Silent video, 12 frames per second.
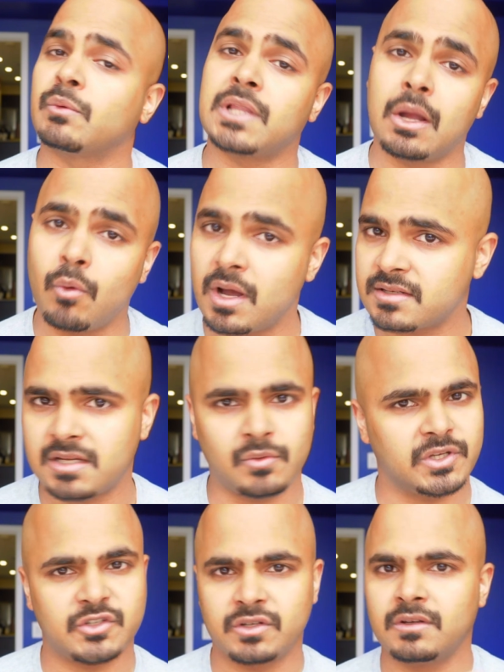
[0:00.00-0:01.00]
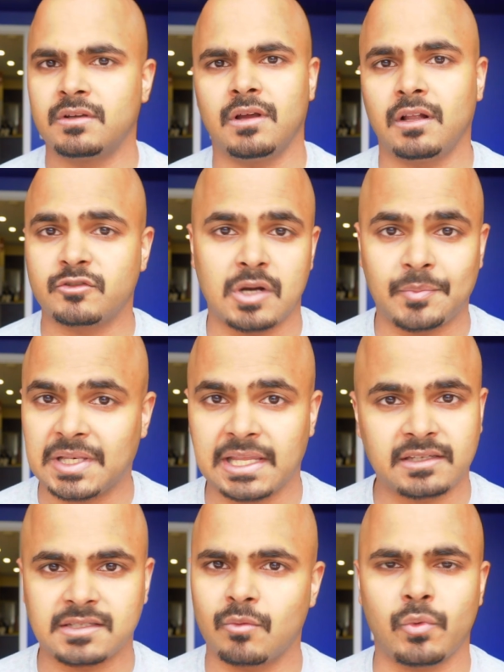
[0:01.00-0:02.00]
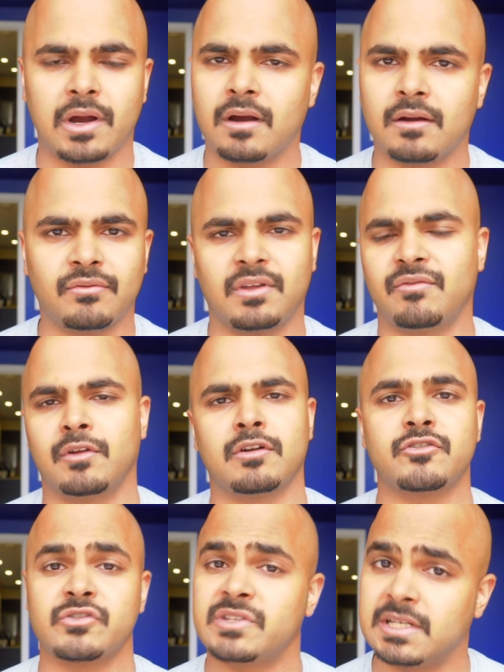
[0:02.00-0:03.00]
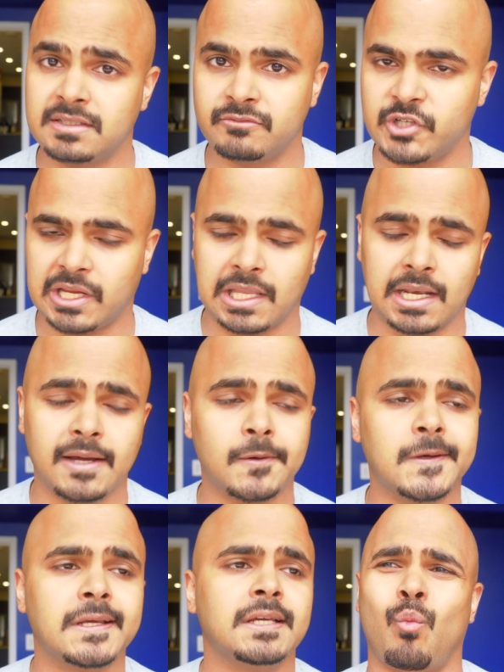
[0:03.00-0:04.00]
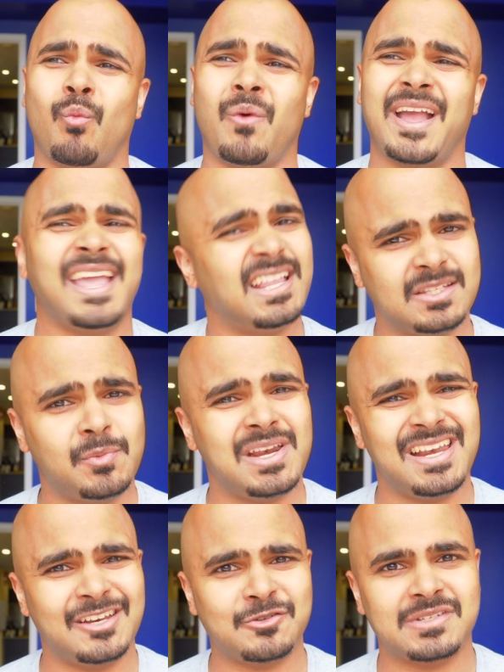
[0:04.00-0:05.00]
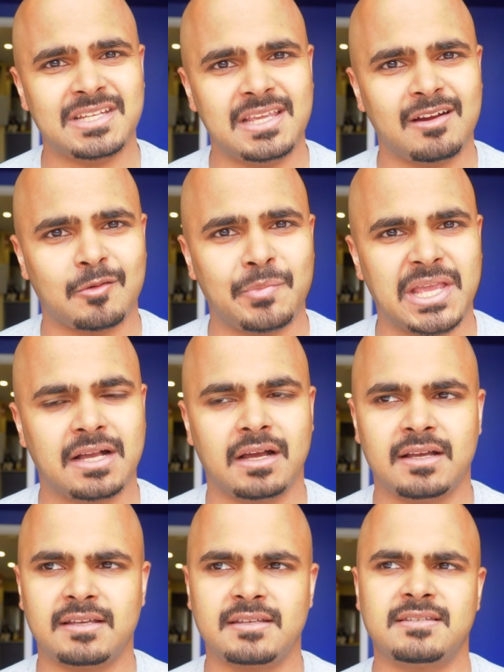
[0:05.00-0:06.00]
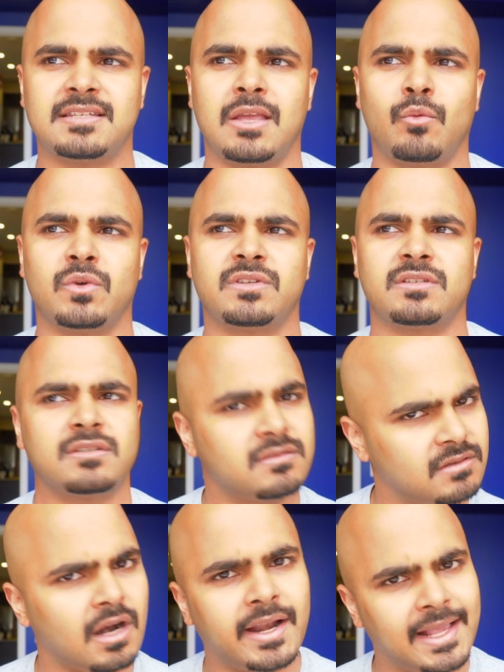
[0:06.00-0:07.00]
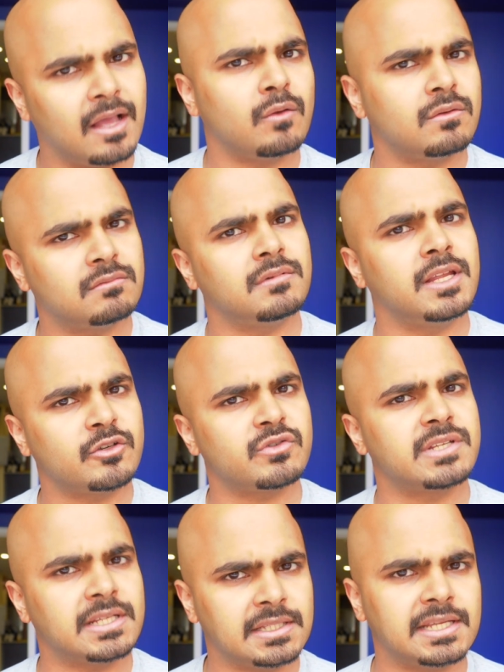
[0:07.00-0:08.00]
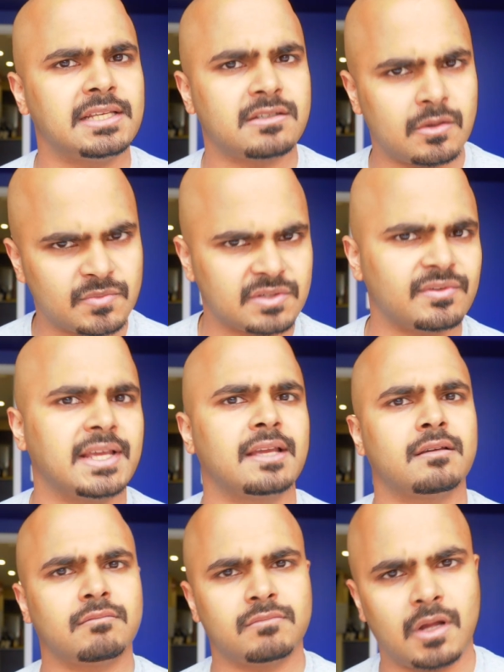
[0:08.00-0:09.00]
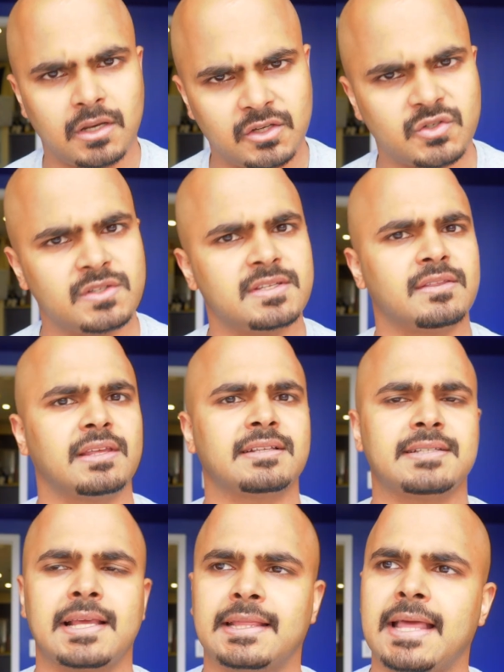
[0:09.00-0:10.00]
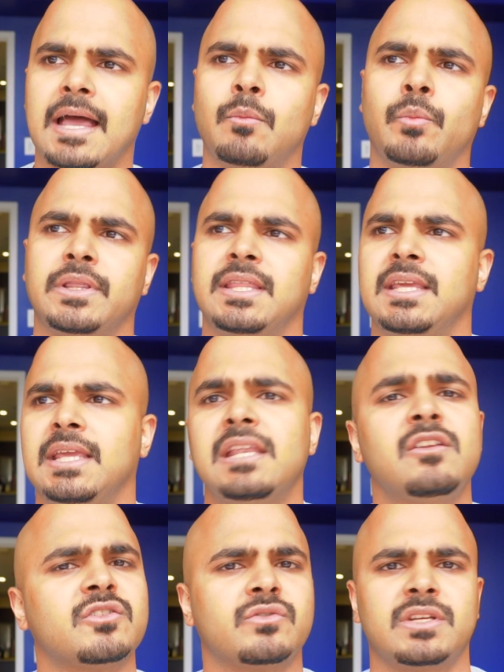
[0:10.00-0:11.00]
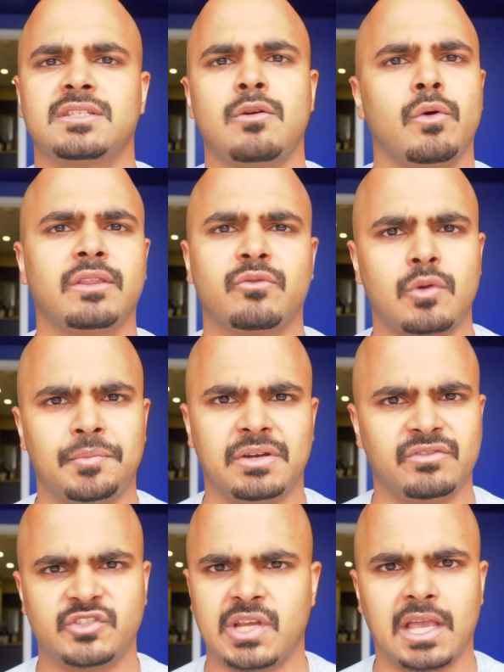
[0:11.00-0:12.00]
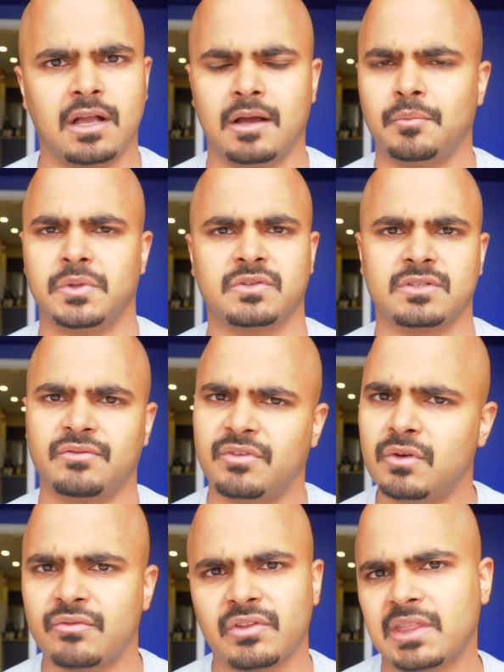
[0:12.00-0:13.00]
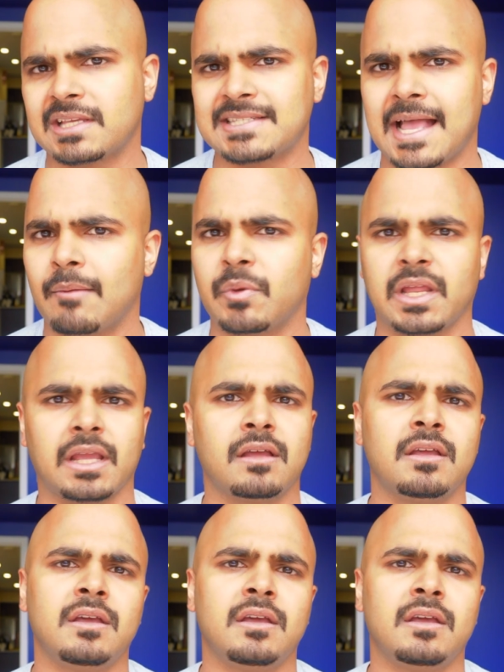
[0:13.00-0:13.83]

with ayahuasca, which I'll drop a link somewhere if you're interested in checking it out. It's been an interesting year because it was starting out interestingly in terms of like auditions and things like that, but the industry is going through a bit of a shakeup. There's a few different things happening.